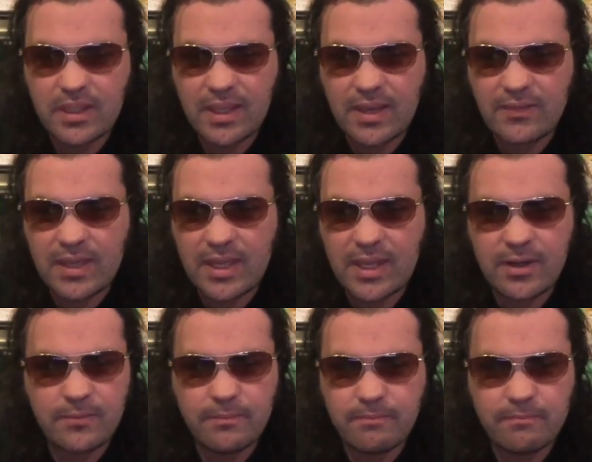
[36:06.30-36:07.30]
And
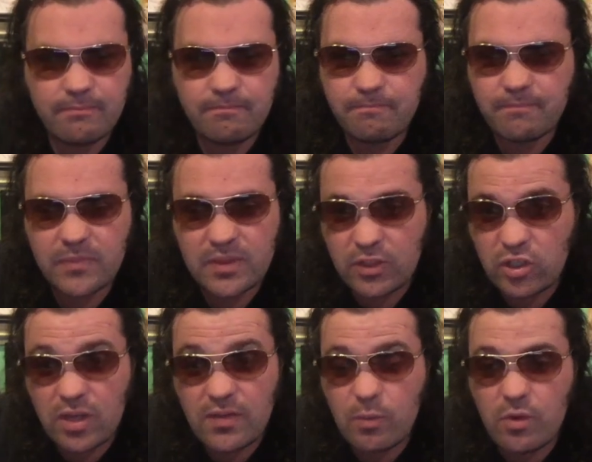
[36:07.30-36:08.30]
then,
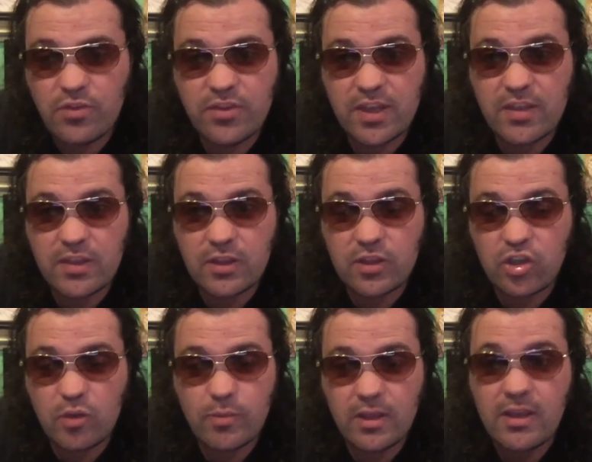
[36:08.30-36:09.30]
once again,
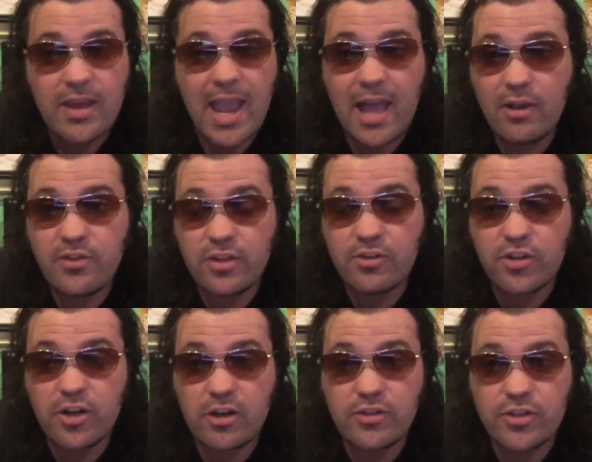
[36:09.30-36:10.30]
Alexander
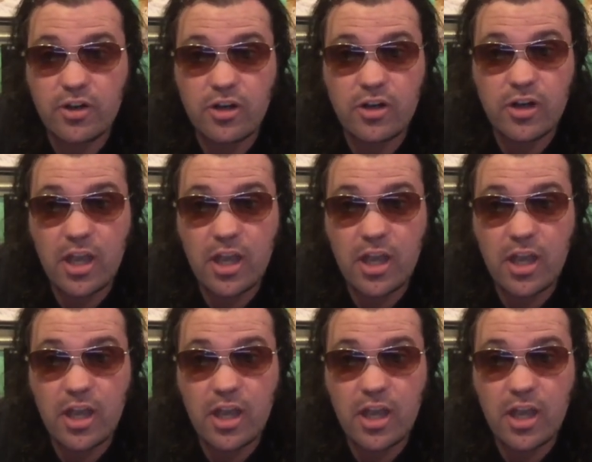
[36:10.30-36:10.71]
Skarsgard,